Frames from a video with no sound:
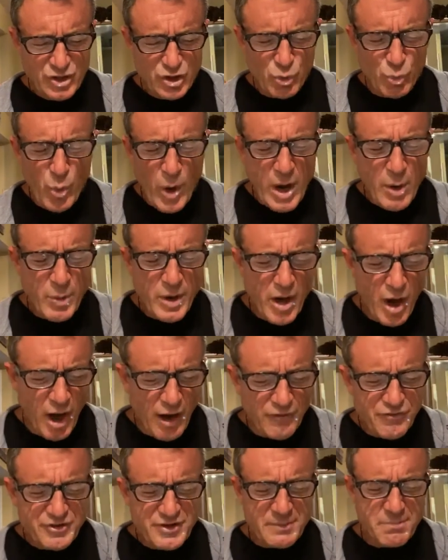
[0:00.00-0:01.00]
The way we
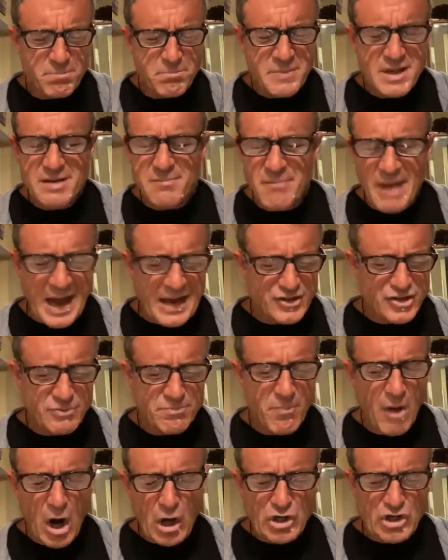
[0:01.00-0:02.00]
often minimize
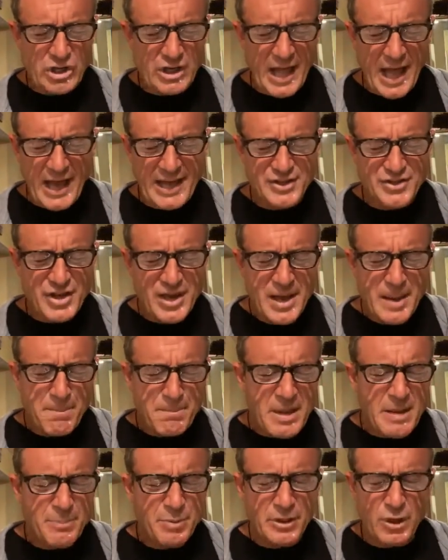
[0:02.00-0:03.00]
and marginalize
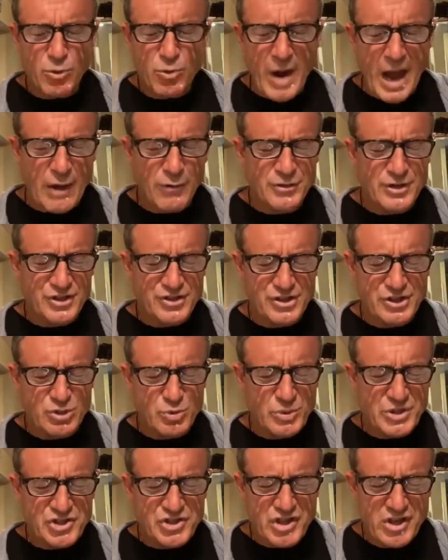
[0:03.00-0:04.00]
people around us
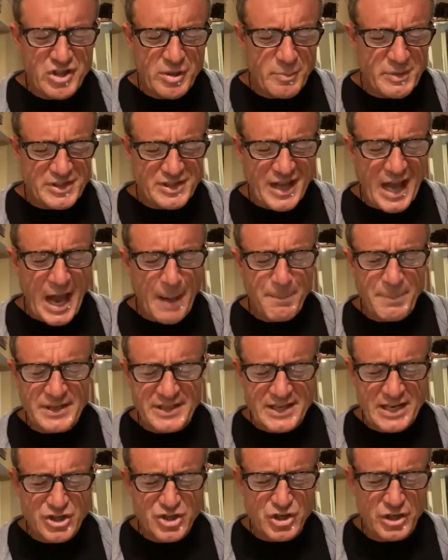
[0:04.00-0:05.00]
as we see them as
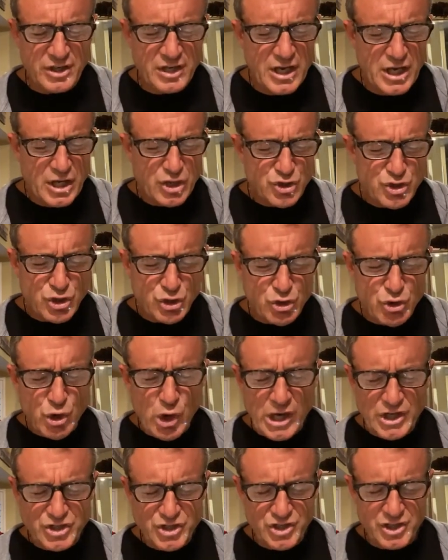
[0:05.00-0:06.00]
competition to
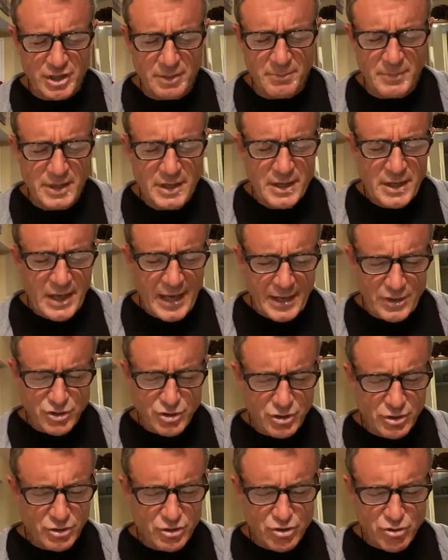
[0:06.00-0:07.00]
crush them and
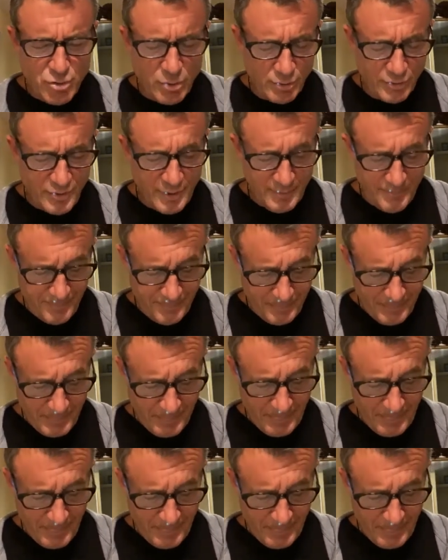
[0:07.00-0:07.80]
to control them.